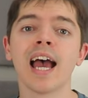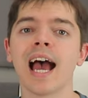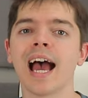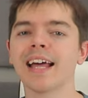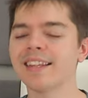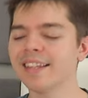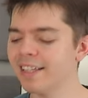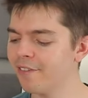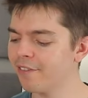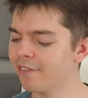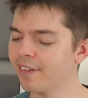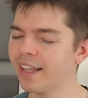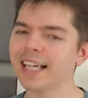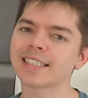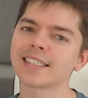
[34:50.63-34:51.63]
and the
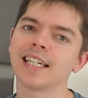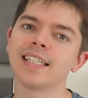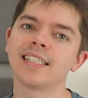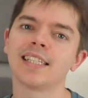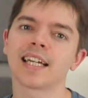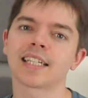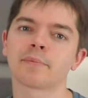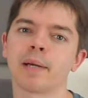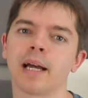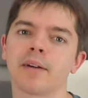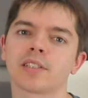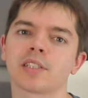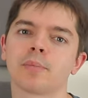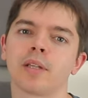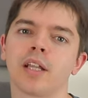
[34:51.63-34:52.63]
Flex ATX power
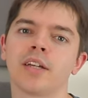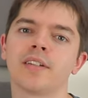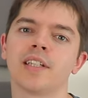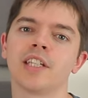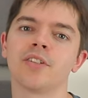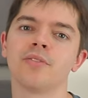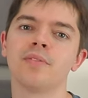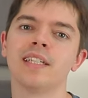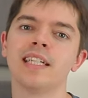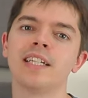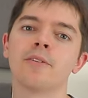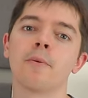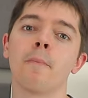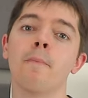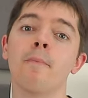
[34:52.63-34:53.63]
supply unit you
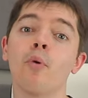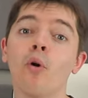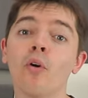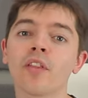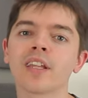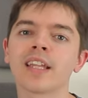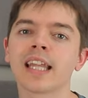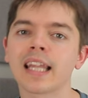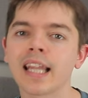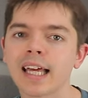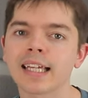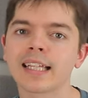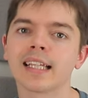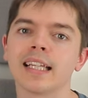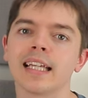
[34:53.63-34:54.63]
need more than
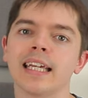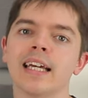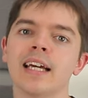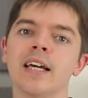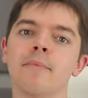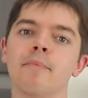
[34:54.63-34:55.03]
likely